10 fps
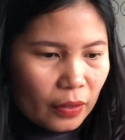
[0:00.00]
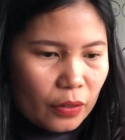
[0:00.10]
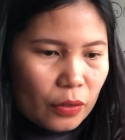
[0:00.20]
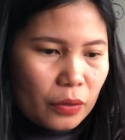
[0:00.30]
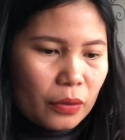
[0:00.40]

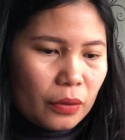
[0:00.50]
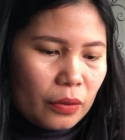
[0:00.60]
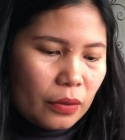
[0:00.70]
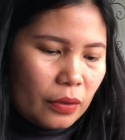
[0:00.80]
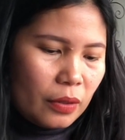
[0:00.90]
So
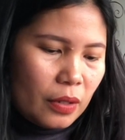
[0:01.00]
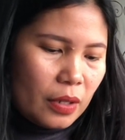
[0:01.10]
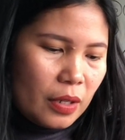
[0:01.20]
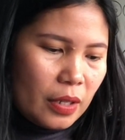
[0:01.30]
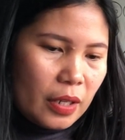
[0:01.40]

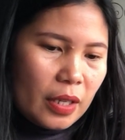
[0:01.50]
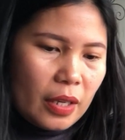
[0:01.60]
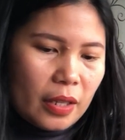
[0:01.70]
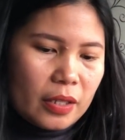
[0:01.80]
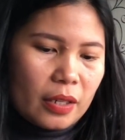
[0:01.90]
yeah,
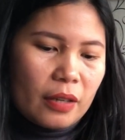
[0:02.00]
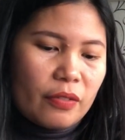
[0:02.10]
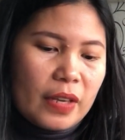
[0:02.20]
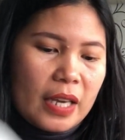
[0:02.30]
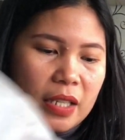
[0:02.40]
these are
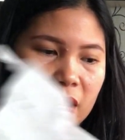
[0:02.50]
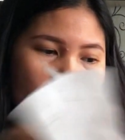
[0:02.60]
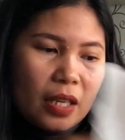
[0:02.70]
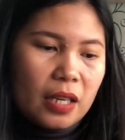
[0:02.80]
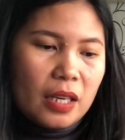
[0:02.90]

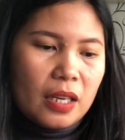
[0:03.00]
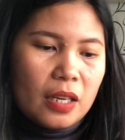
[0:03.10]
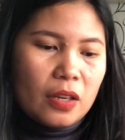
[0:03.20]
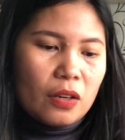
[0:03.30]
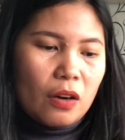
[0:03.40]
VNC
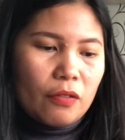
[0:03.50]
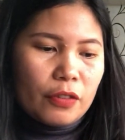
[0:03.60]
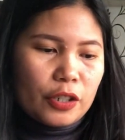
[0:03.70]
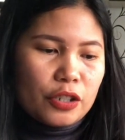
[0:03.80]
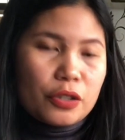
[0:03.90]

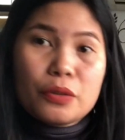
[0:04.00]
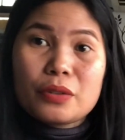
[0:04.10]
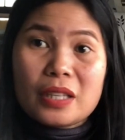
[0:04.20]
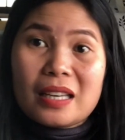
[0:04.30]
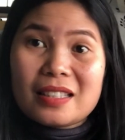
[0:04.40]
comfort
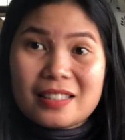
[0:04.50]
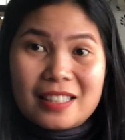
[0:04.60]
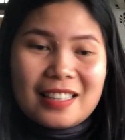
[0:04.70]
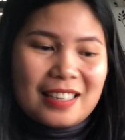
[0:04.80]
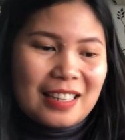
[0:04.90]
shoes,
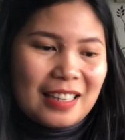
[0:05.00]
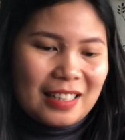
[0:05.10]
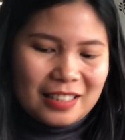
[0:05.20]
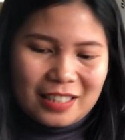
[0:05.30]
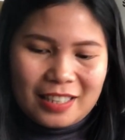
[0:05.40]

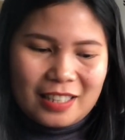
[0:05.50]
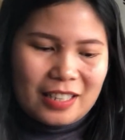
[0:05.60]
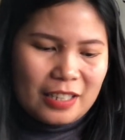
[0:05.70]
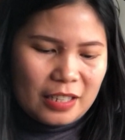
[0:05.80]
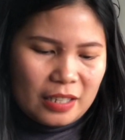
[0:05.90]
guys,
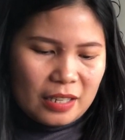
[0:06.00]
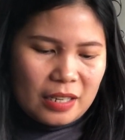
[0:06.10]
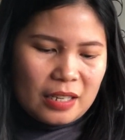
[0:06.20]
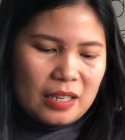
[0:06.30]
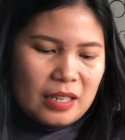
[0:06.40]
and
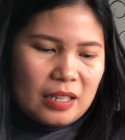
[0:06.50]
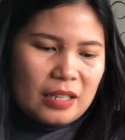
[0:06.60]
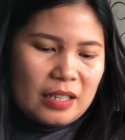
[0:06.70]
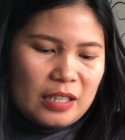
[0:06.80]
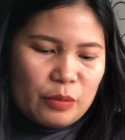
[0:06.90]

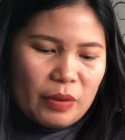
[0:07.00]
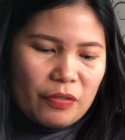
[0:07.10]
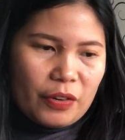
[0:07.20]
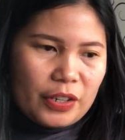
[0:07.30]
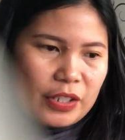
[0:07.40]
this is my
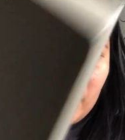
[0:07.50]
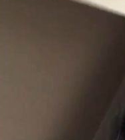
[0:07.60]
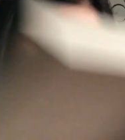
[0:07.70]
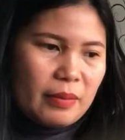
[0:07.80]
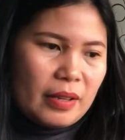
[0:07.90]
first
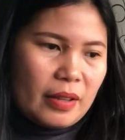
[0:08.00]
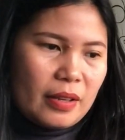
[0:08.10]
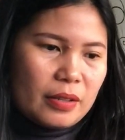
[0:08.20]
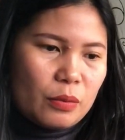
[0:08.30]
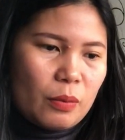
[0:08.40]
time in
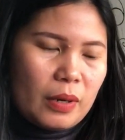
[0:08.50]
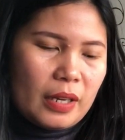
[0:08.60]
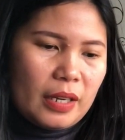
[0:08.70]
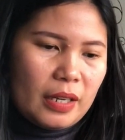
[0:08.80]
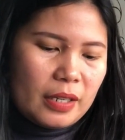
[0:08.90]
this
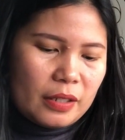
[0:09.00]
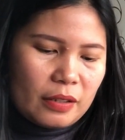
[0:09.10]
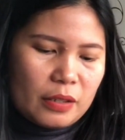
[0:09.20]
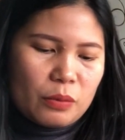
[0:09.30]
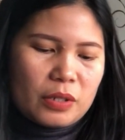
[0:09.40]
one. So
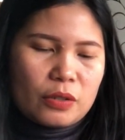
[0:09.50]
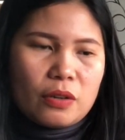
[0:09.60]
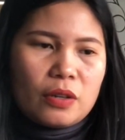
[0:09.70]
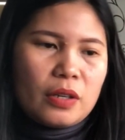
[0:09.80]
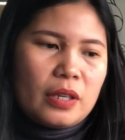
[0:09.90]
this one's
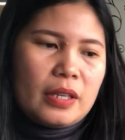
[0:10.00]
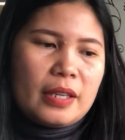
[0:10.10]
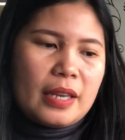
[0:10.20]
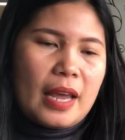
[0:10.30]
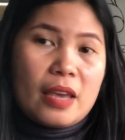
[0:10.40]

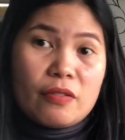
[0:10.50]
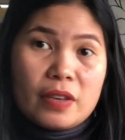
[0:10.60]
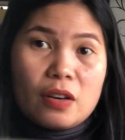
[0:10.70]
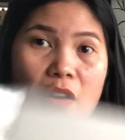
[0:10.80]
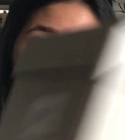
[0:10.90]
navy
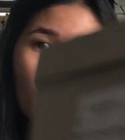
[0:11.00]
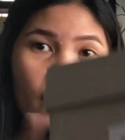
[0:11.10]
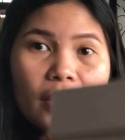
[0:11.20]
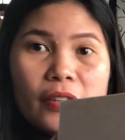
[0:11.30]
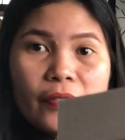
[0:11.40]
color.